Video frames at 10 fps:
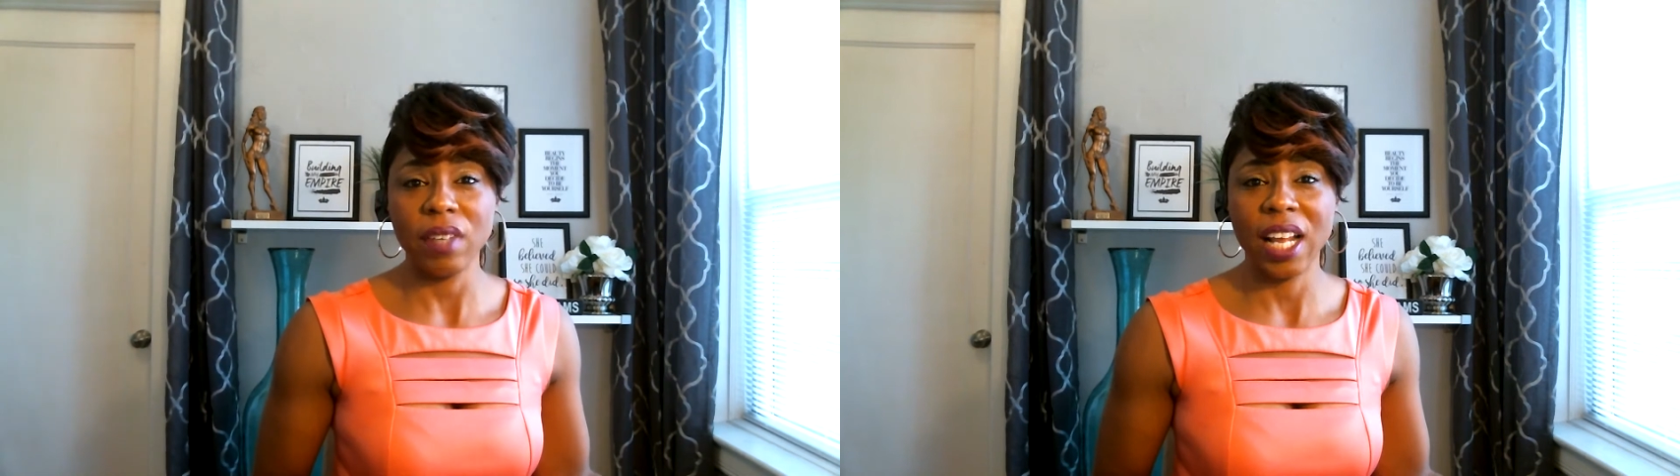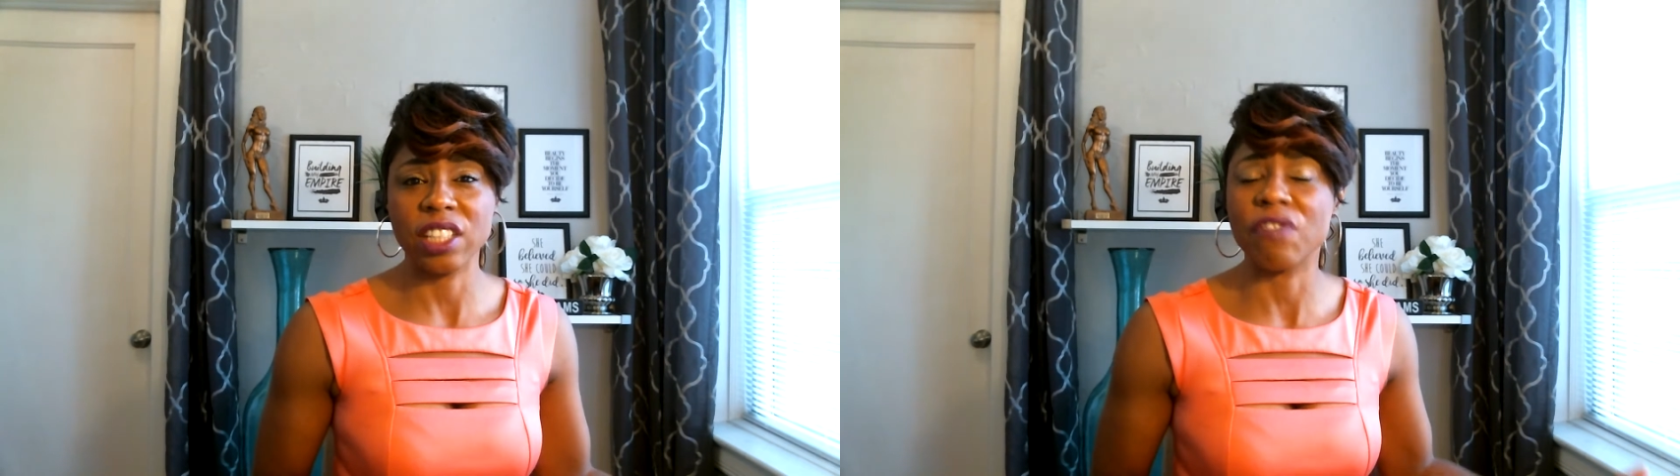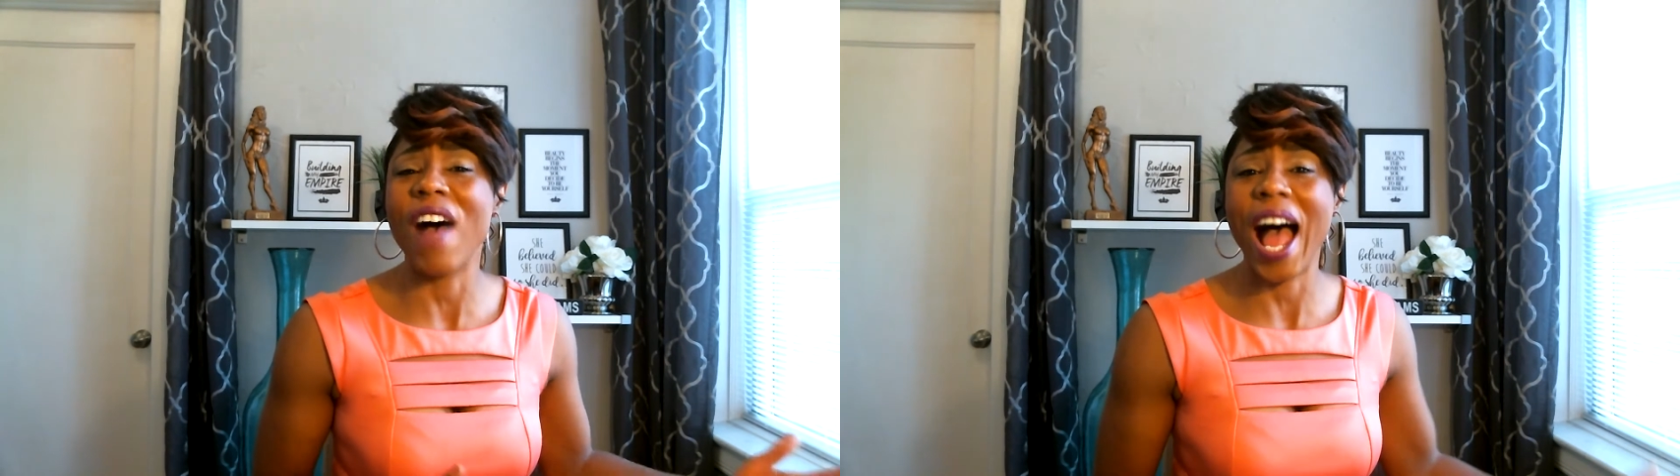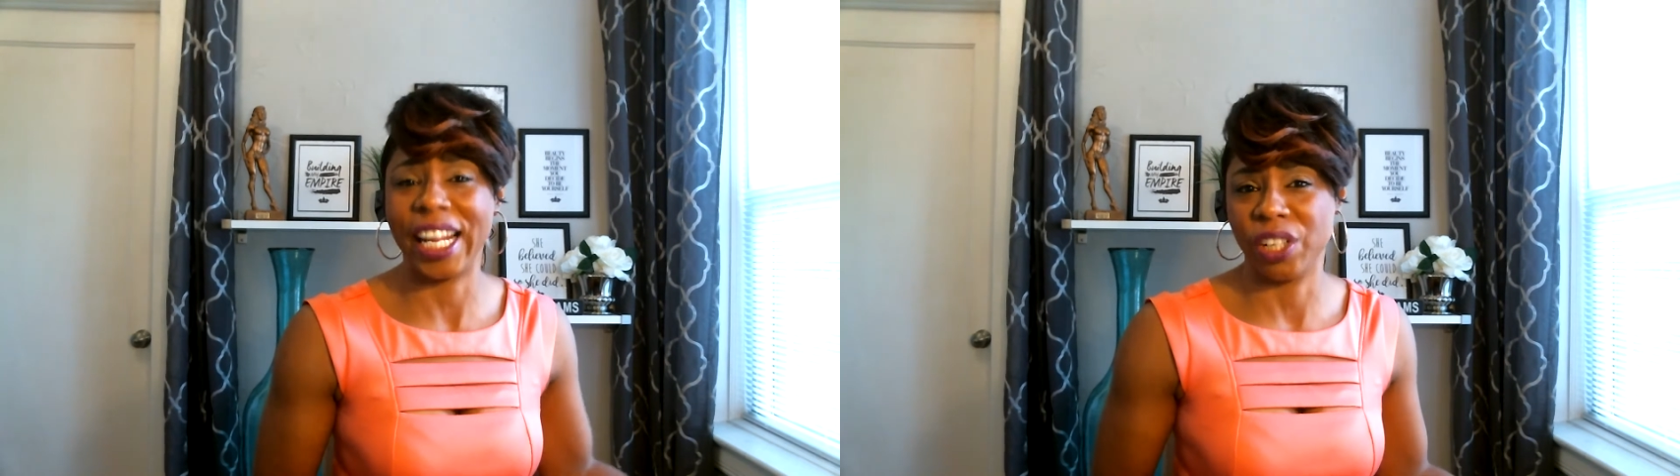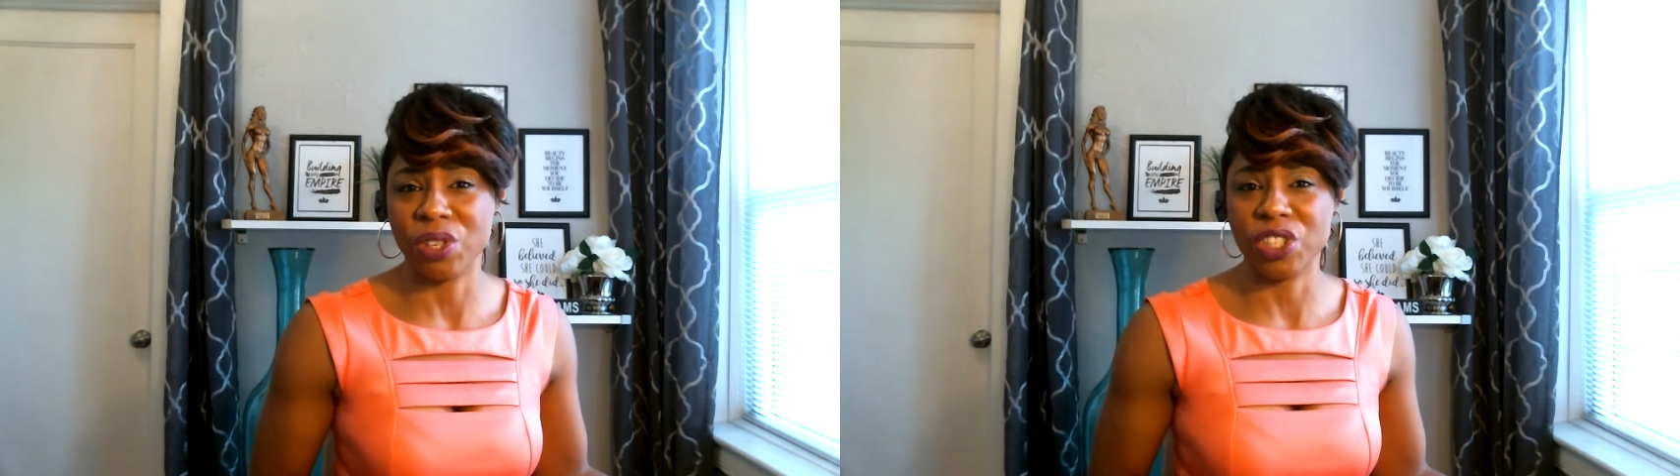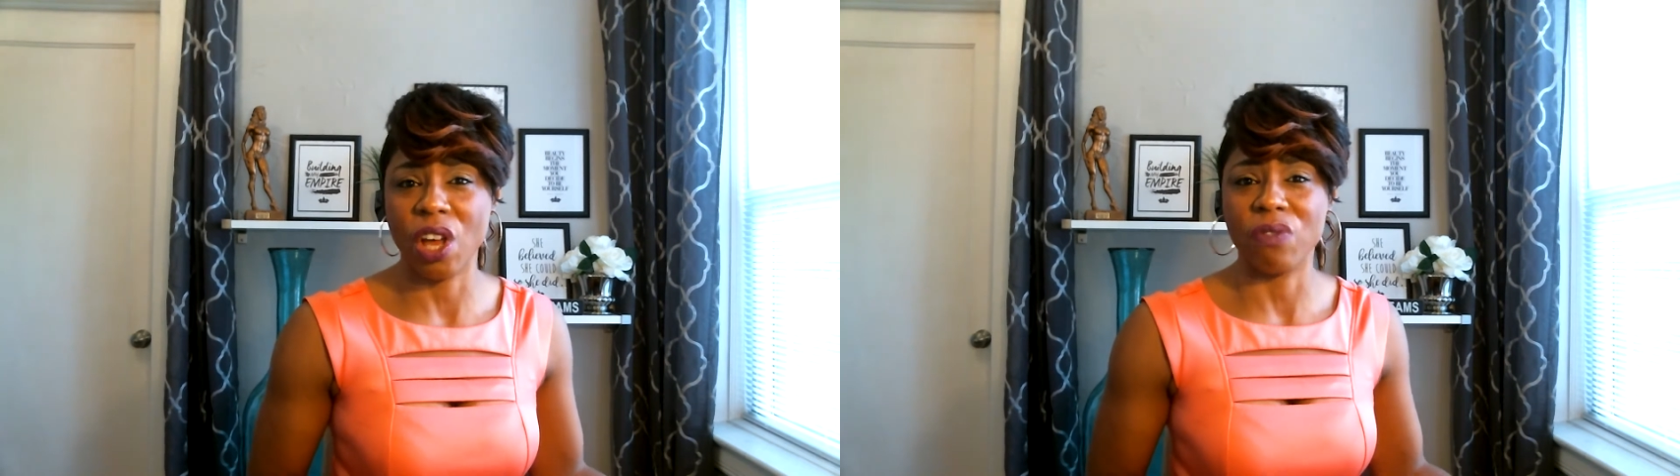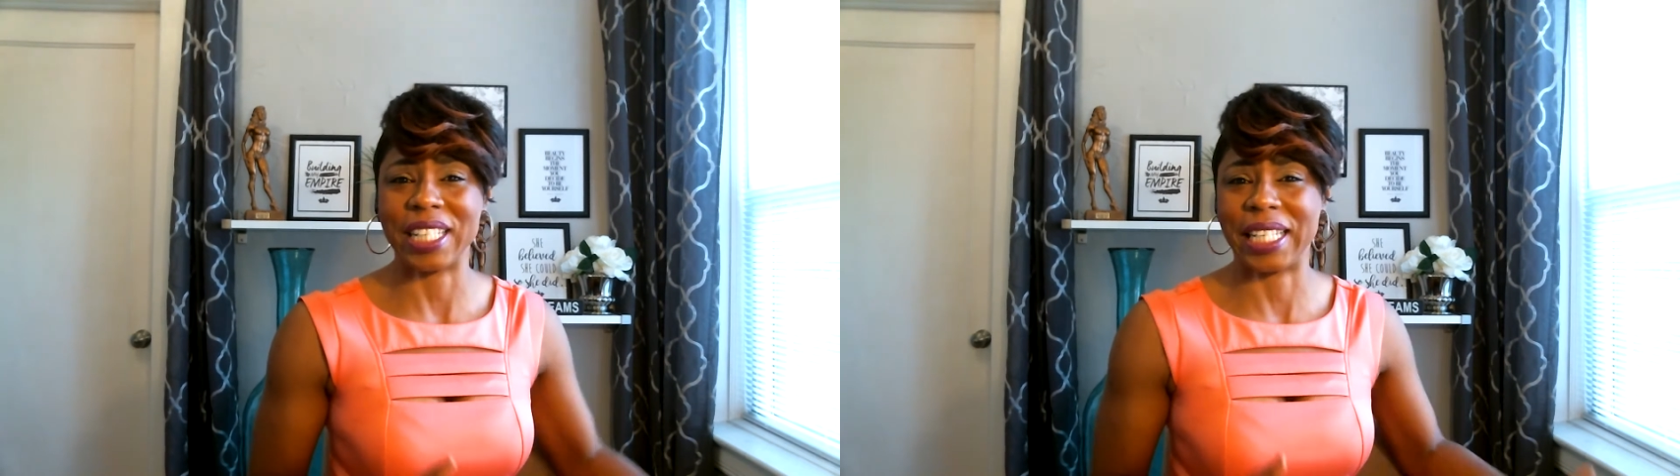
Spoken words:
Define yourself to